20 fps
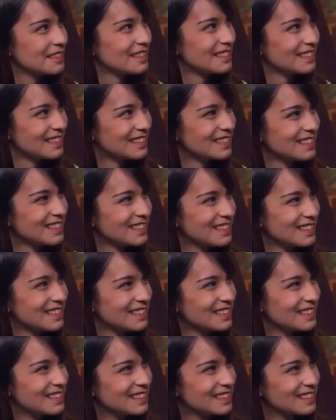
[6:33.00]

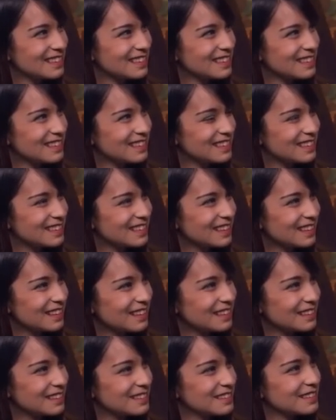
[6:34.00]

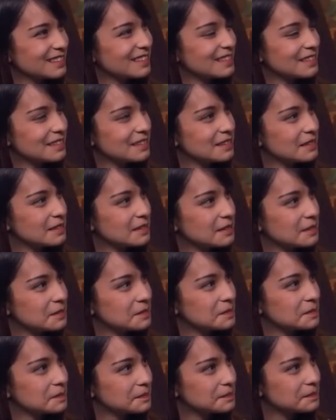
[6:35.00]

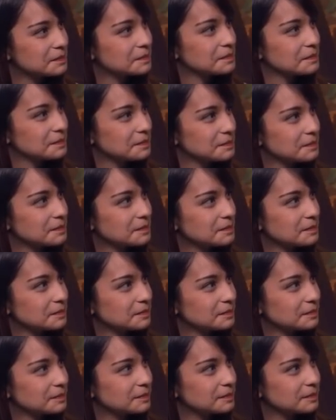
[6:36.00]

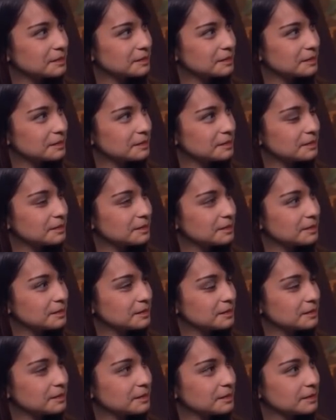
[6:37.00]

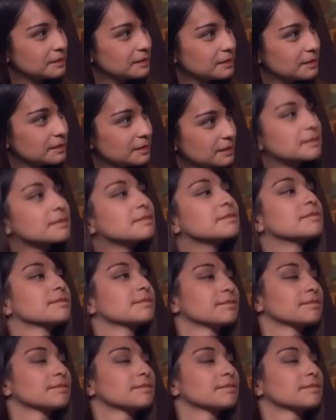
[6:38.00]
This person isn't speaking.